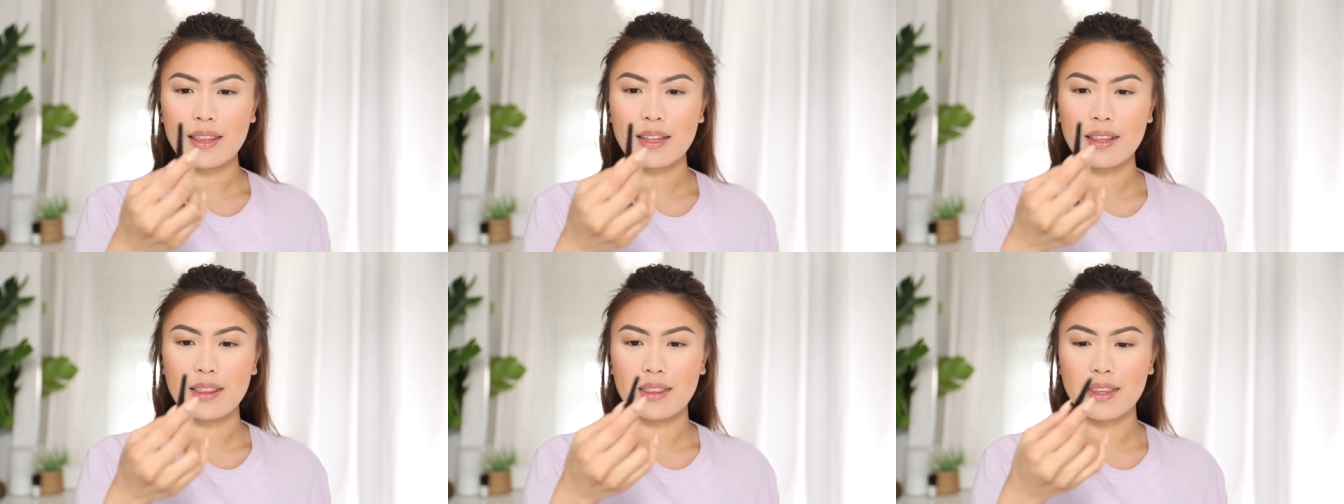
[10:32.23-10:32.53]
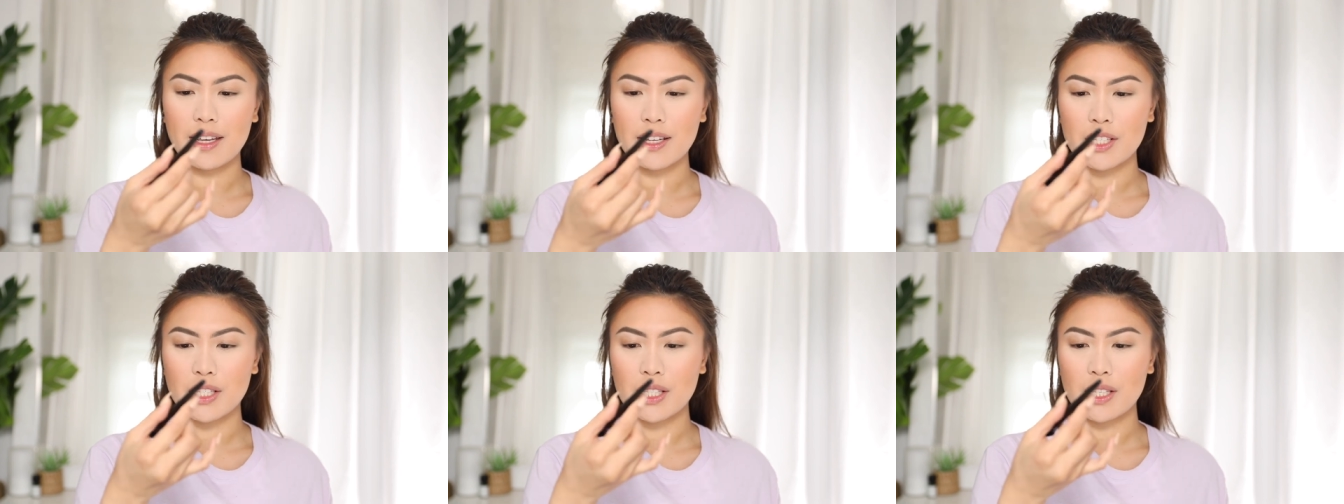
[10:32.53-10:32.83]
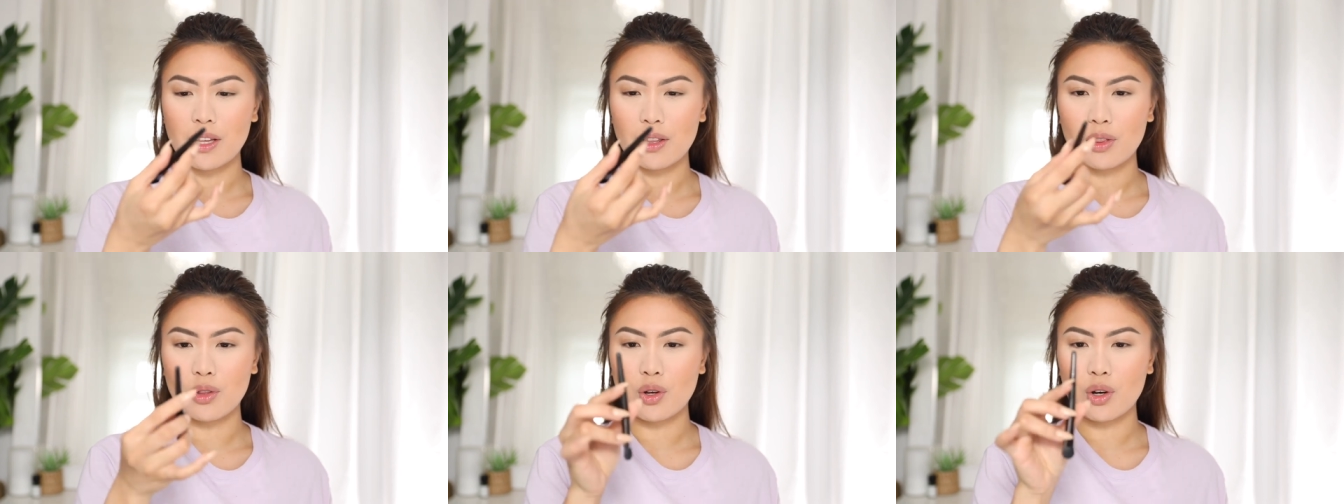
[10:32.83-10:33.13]
And then
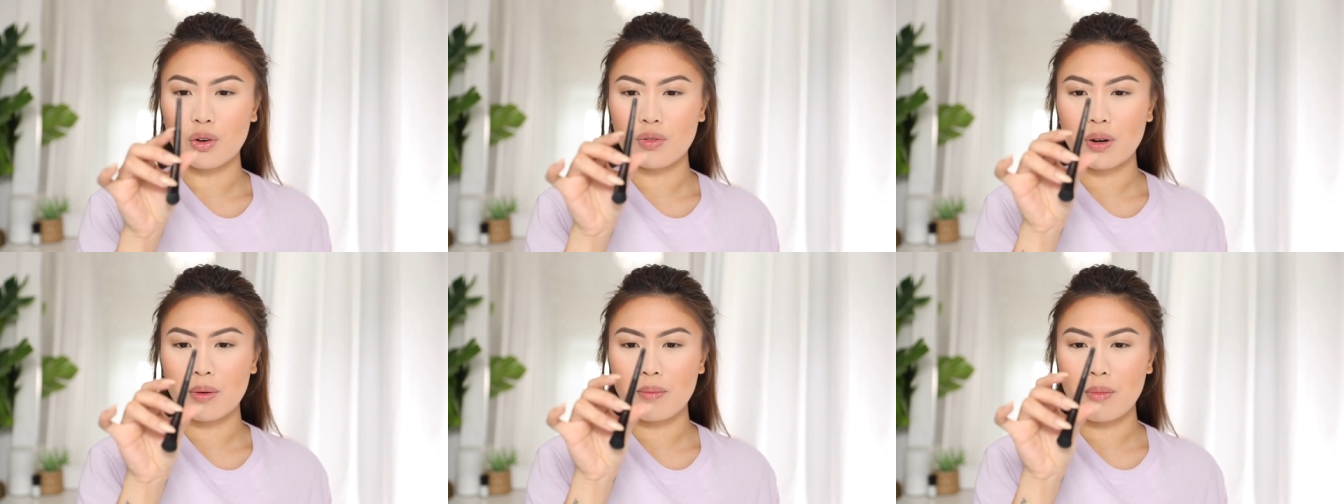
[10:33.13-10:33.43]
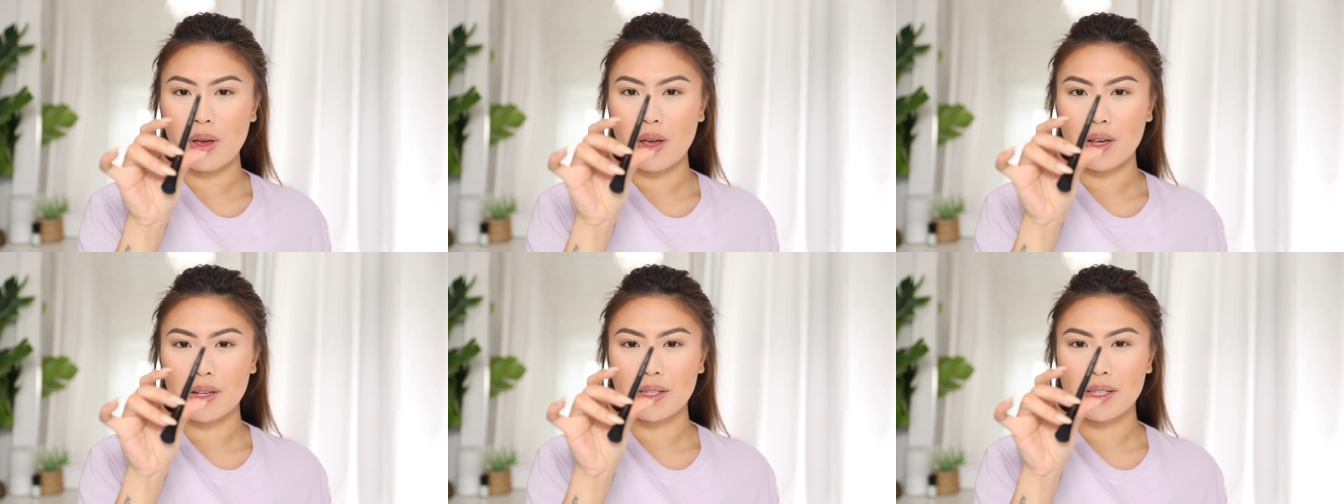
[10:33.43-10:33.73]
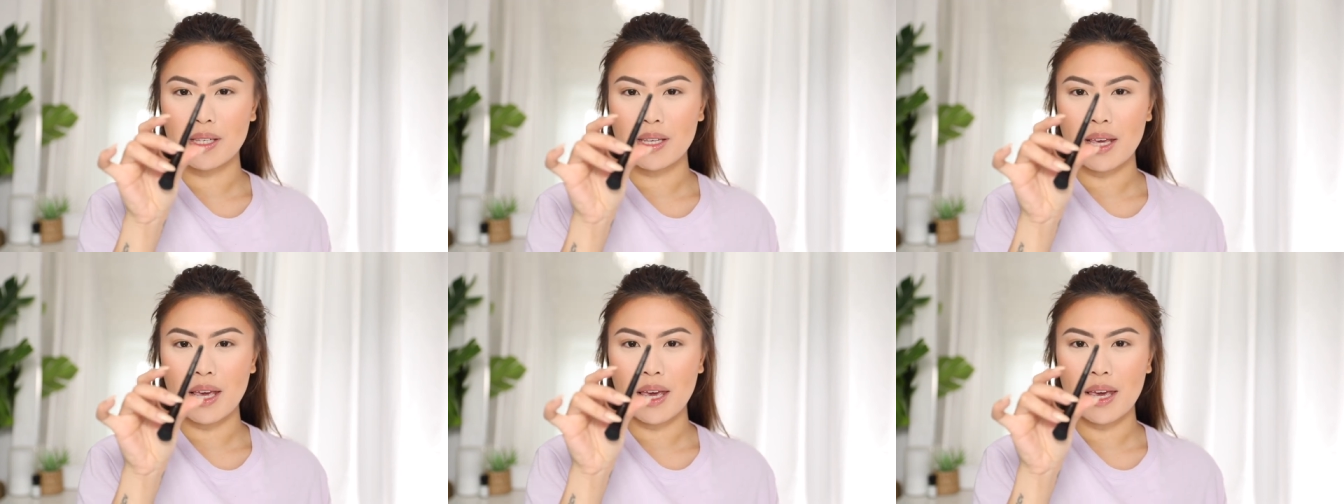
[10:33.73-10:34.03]
this Laura
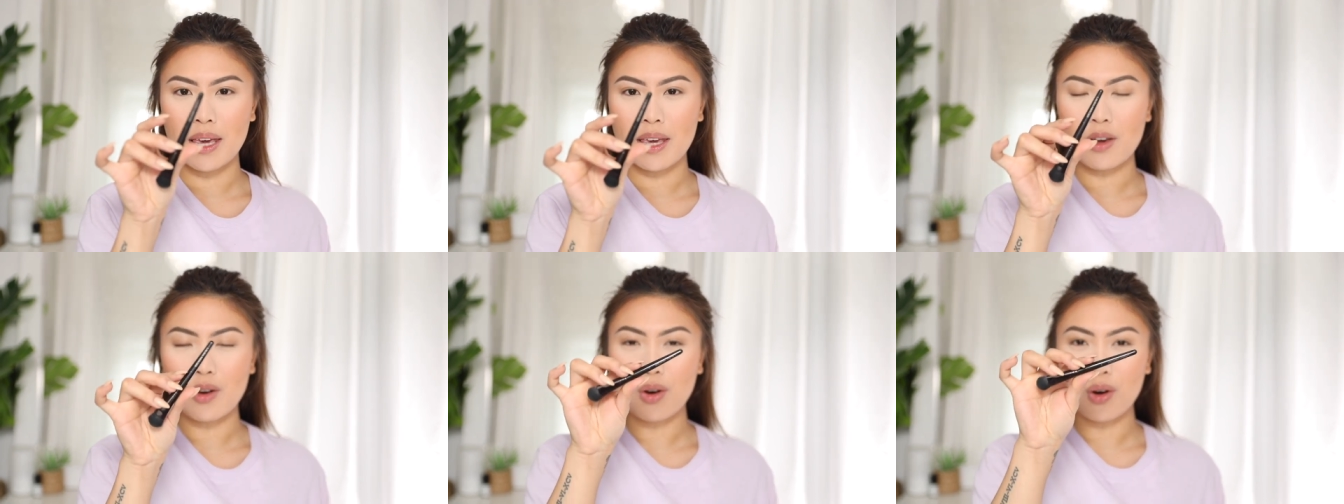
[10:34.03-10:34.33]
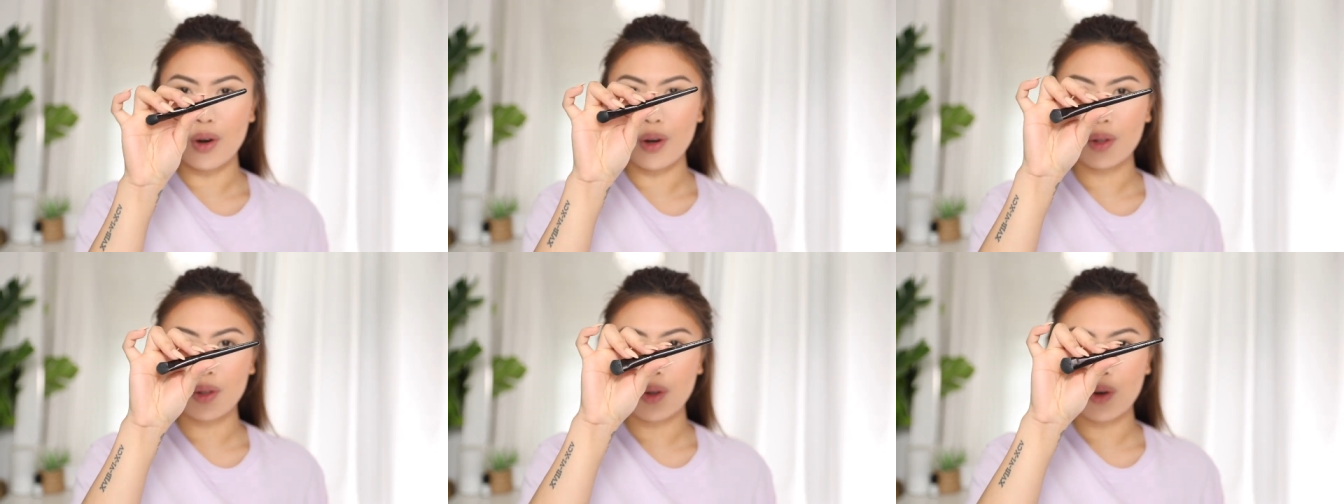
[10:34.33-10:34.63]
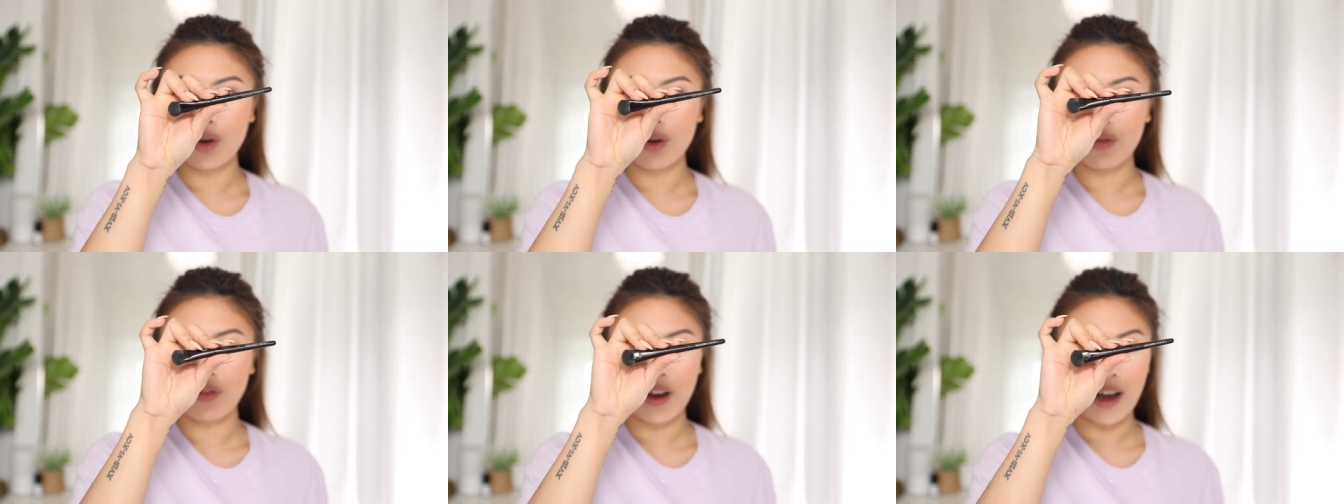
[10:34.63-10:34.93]
Mercier all
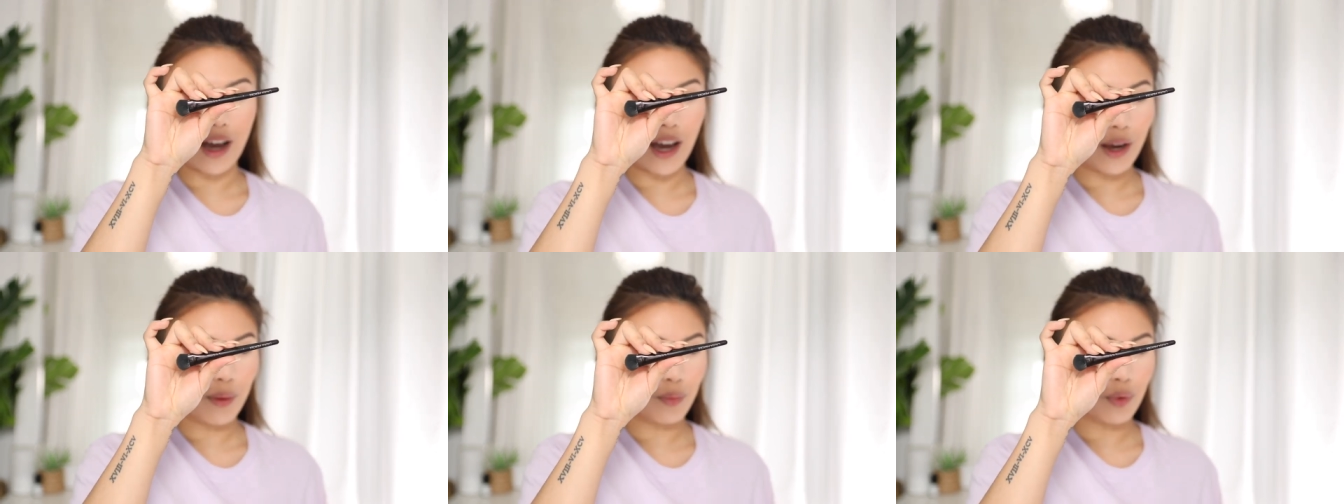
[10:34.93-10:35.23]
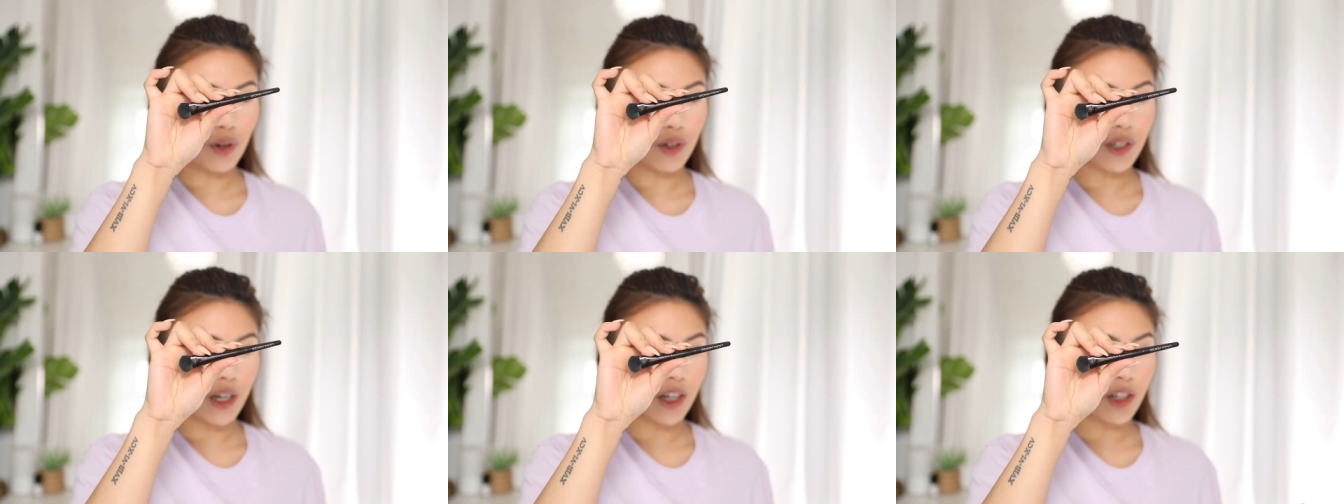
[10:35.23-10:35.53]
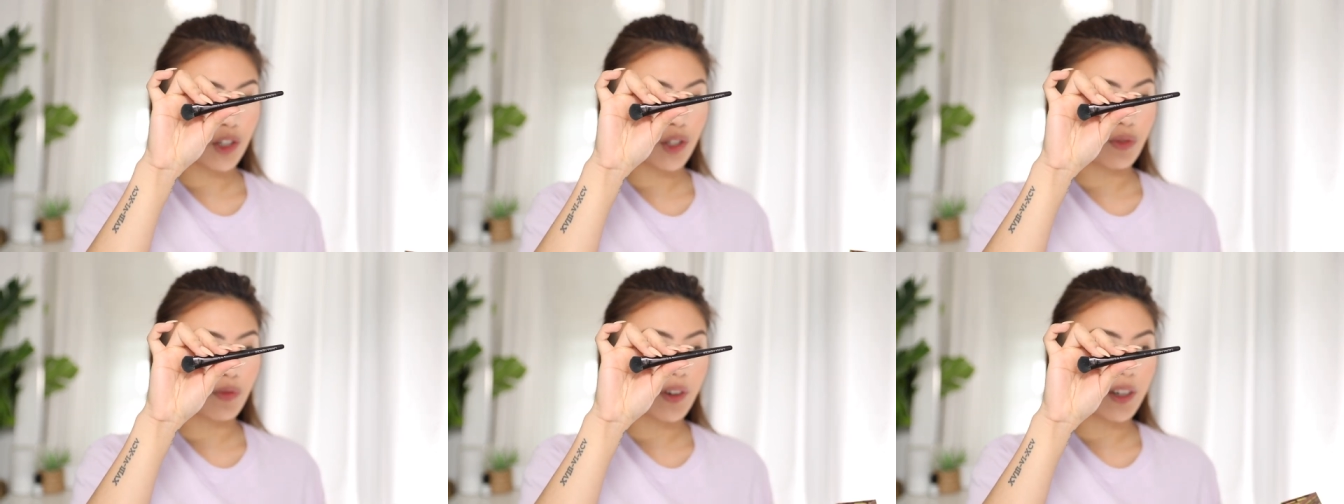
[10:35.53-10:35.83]
over eye brush. I
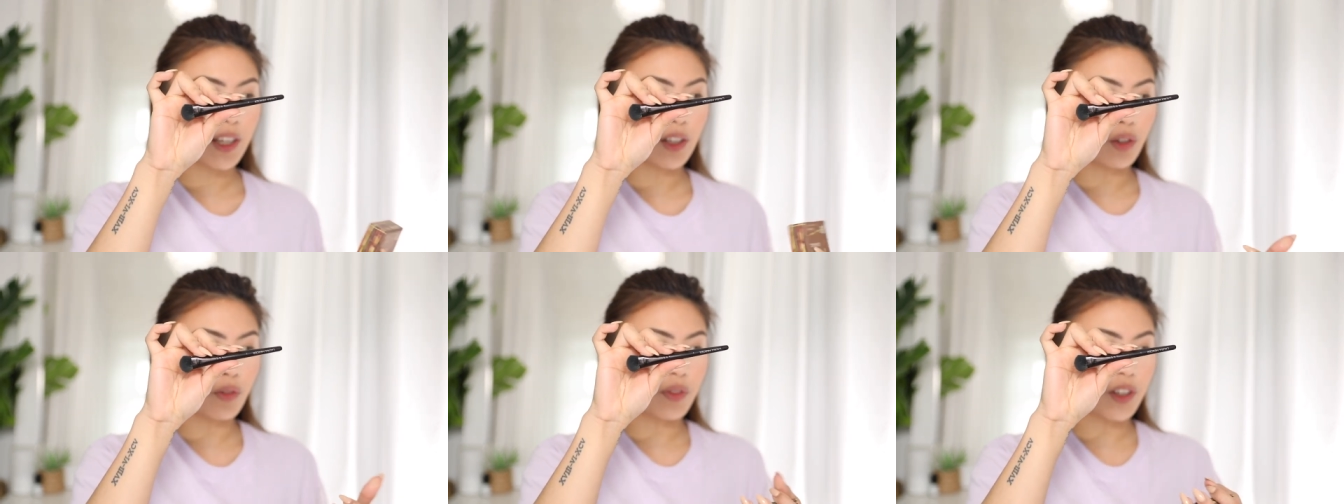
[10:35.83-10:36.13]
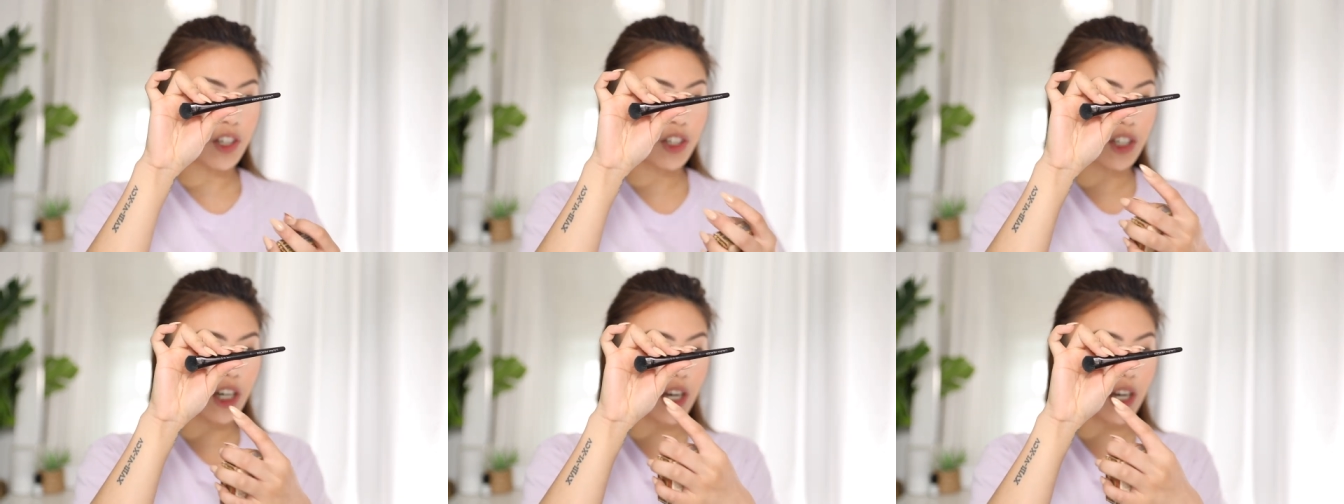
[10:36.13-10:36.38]
just really love this